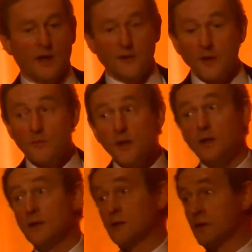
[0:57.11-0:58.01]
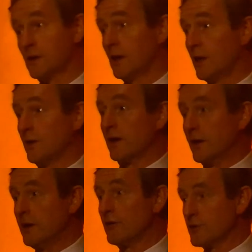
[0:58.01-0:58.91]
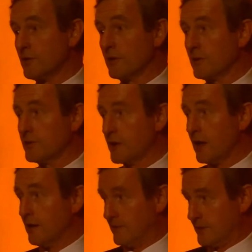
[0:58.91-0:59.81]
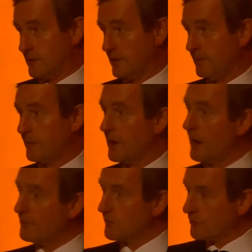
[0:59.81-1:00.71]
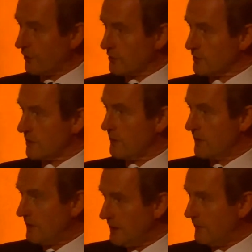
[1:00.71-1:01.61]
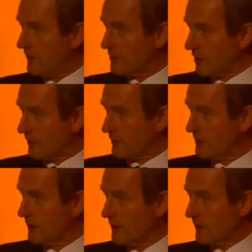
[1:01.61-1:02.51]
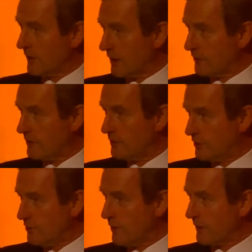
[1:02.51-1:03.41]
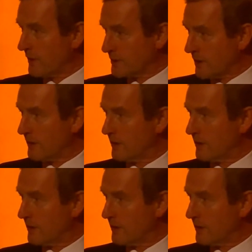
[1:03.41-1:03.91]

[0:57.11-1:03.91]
And that means that leaders among themselves have to trust and believe in each other that they'll actually do what they say